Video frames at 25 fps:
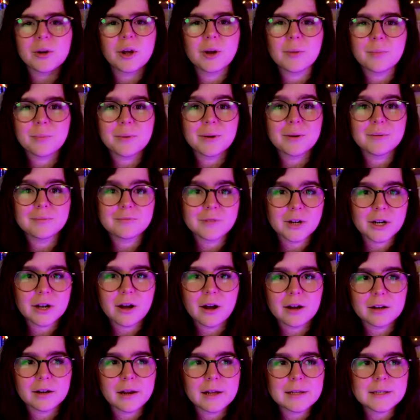know, but
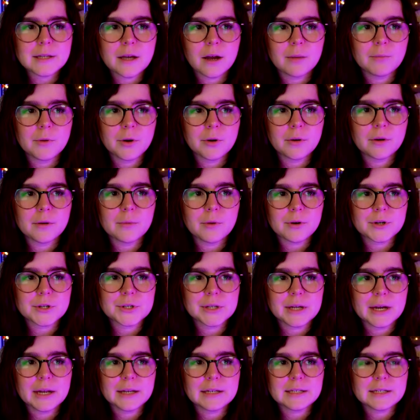regardless, I'm not gonna
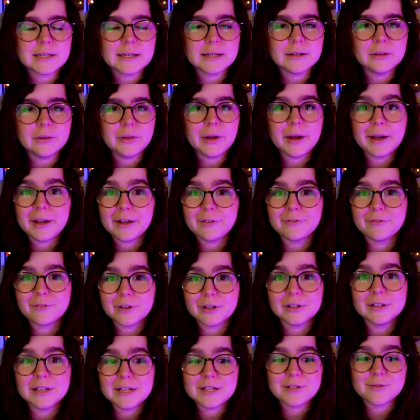watch that until I have
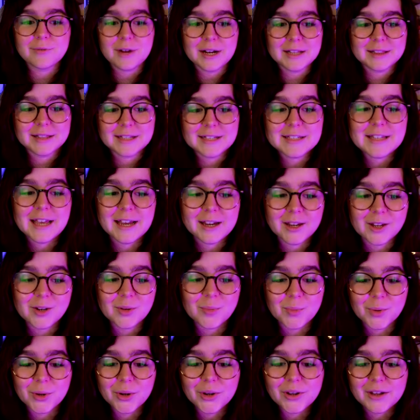at least read the
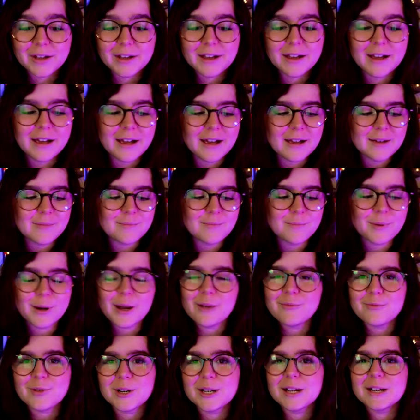second book, but
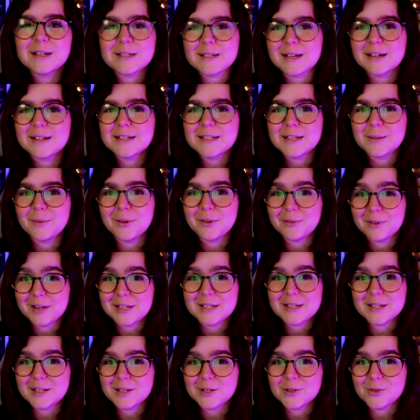I'm really excited to see where the
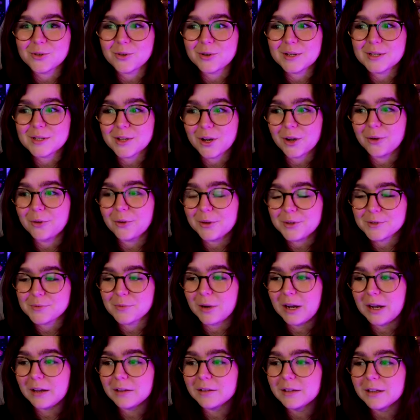rest of the stories go as
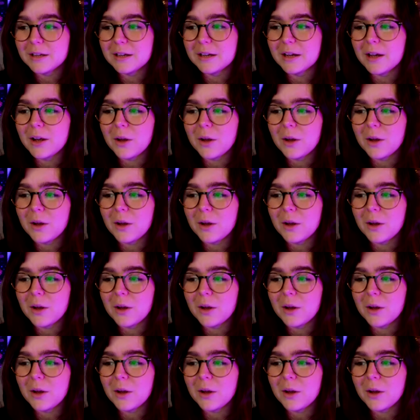well.